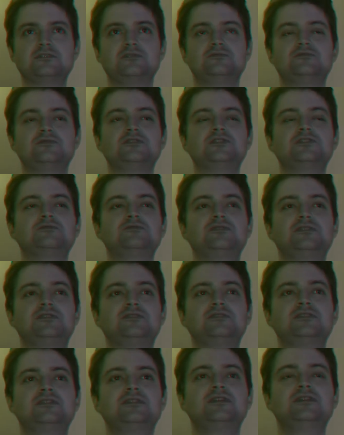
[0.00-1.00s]
First of
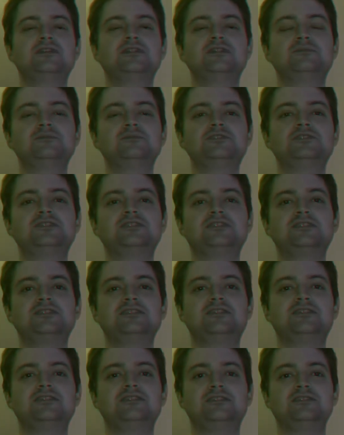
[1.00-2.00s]
all, let me just say
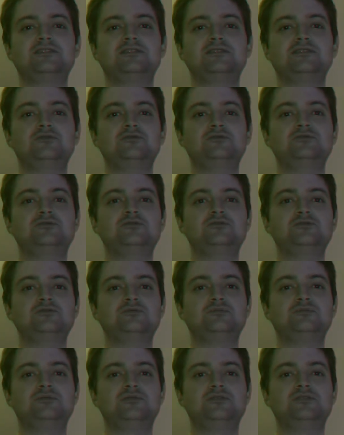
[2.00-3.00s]
that
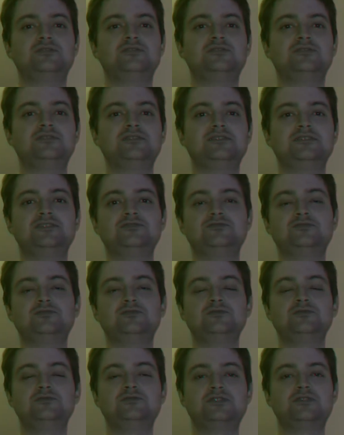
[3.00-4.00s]
YouTube
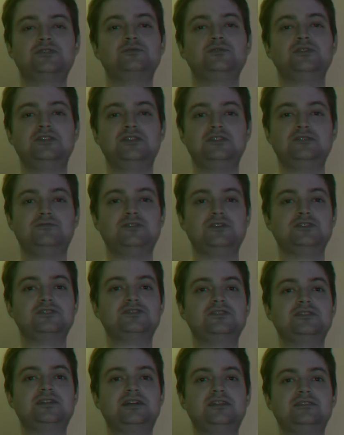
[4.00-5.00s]
introduced 3D
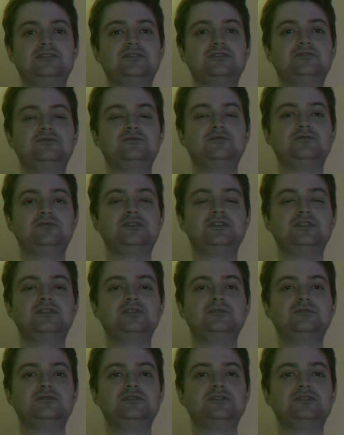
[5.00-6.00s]
functionality for
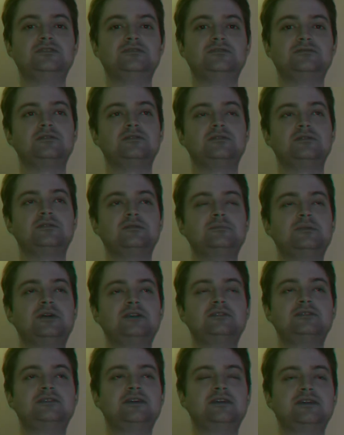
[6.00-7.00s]
videos
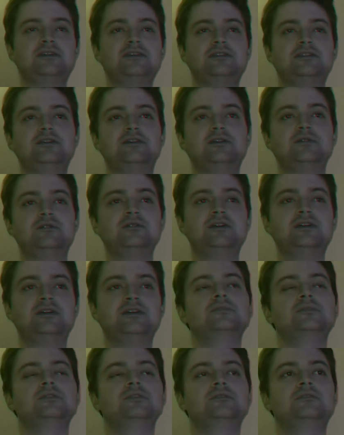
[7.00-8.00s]
about a decade ago.
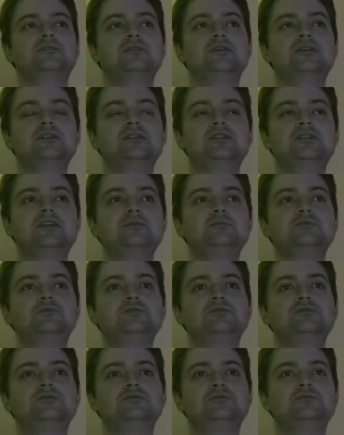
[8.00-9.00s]
It
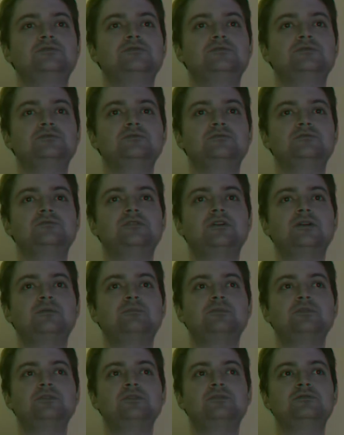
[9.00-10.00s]
enabled you to
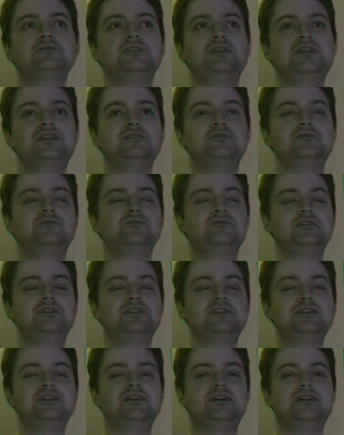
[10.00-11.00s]
upload native
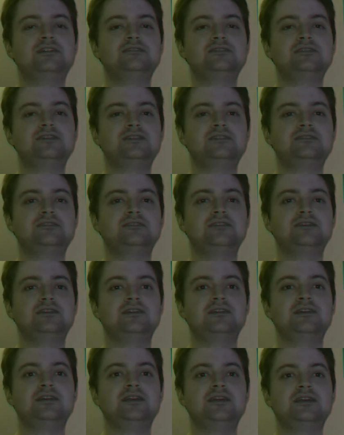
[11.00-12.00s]
3D content,
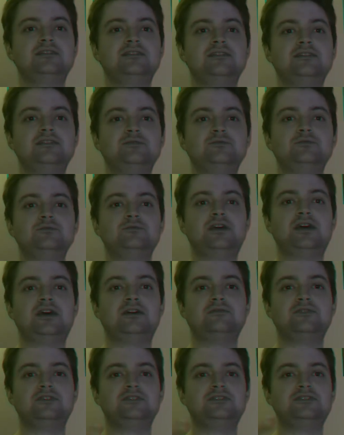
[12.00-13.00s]
and then it would
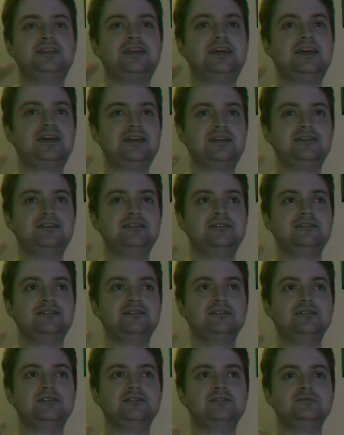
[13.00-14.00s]
have a tag
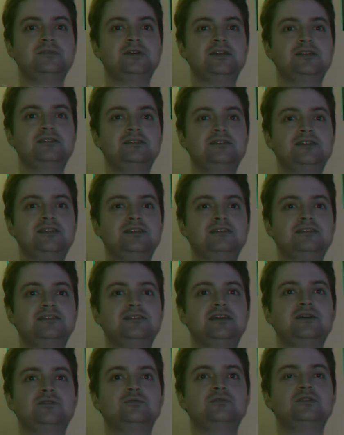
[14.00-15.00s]
in the metadata
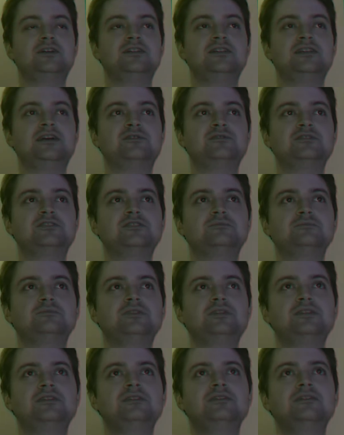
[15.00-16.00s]
that would allow it to
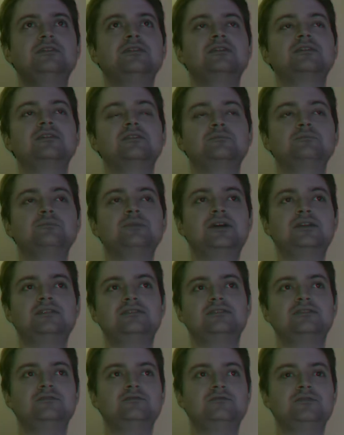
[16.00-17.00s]
be combined
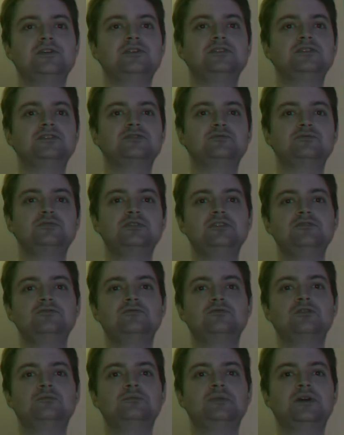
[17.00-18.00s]
into various 3D
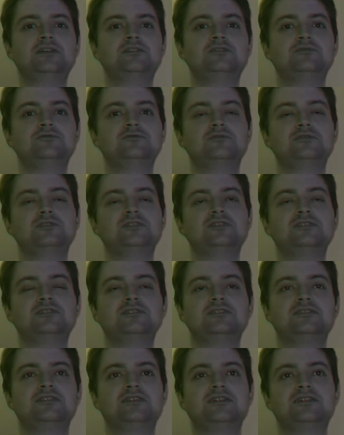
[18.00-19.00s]
formats, for
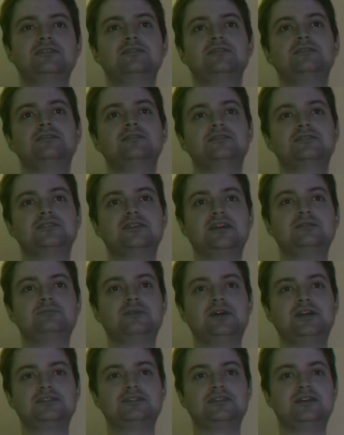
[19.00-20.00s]
instance, like side
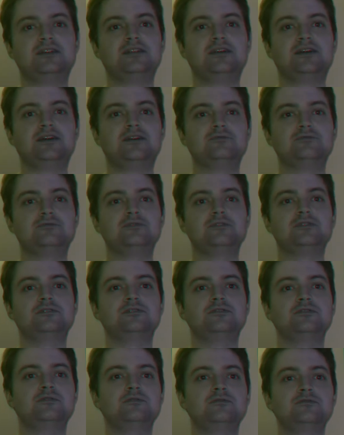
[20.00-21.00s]
by side, half
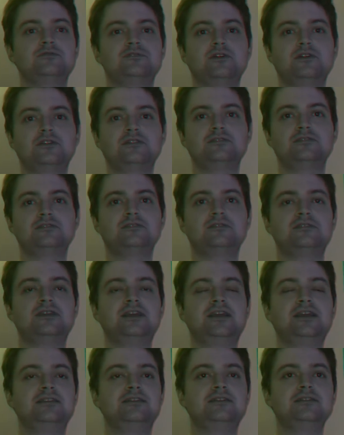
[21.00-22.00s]
width, over under,
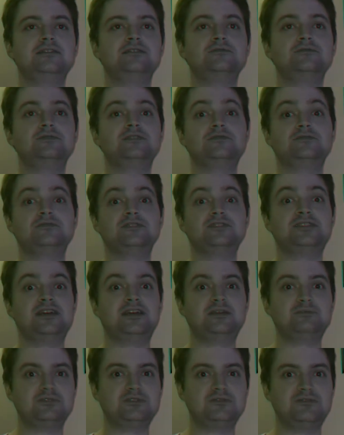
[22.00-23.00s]
anaglyph, different
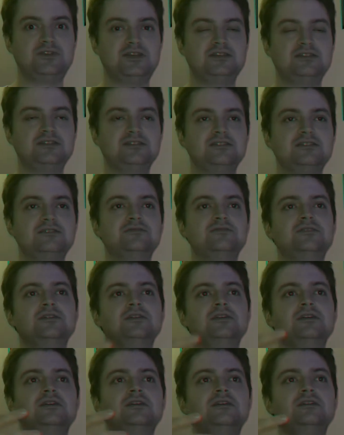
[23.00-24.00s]
types of anaglyph,
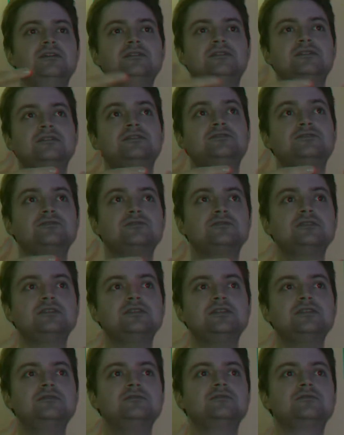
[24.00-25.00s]

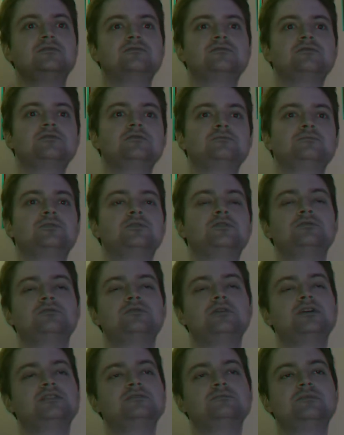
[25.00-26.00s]
interleaved for
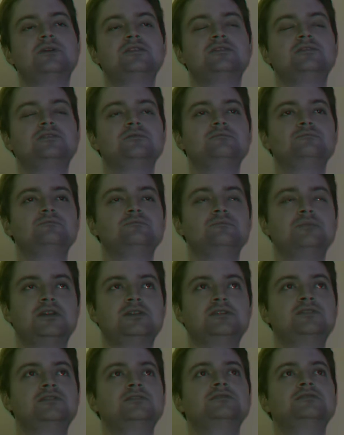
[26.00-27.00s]
polarized
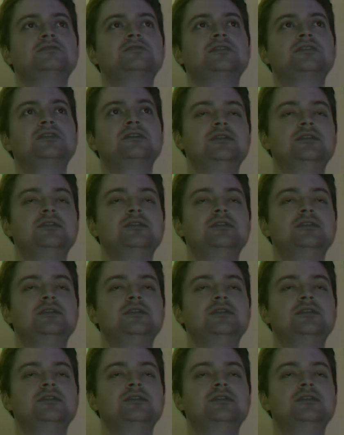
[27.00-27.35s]
monitors.